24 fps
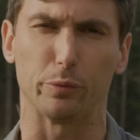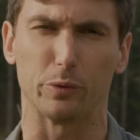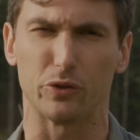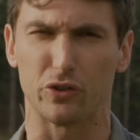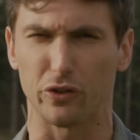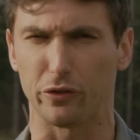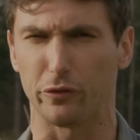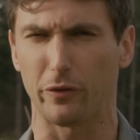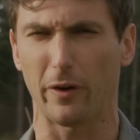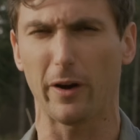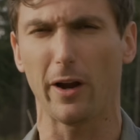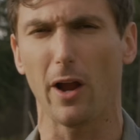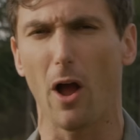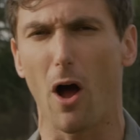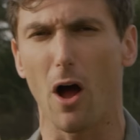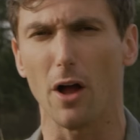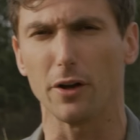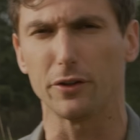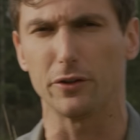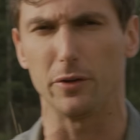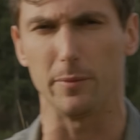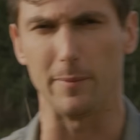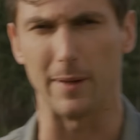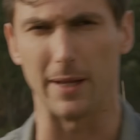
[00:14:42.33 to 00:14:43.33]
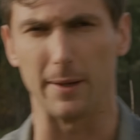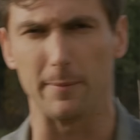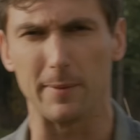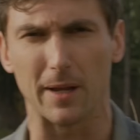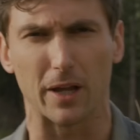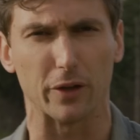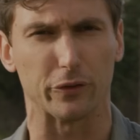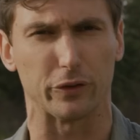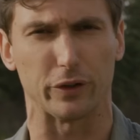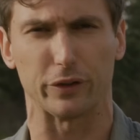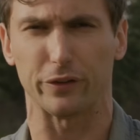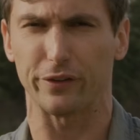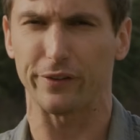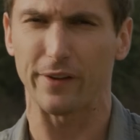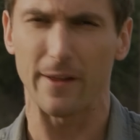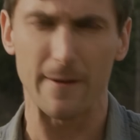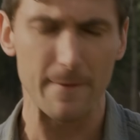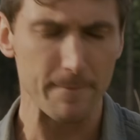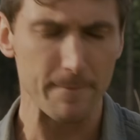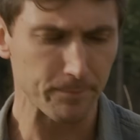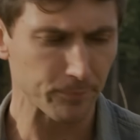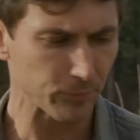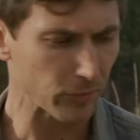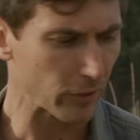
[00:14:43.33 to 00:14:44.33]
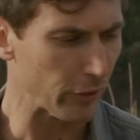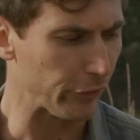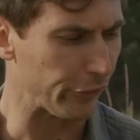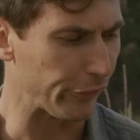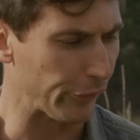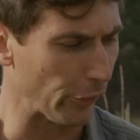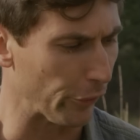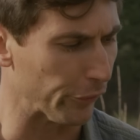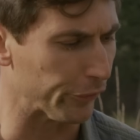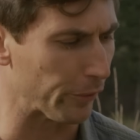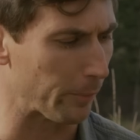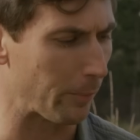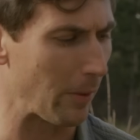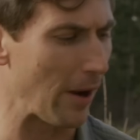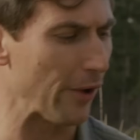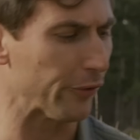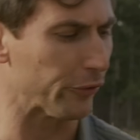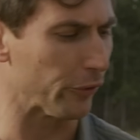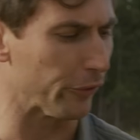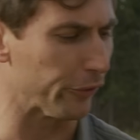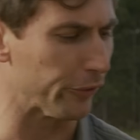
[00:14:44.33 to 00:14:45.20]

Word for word: which is very odd to me because it's, it's still a suppressor.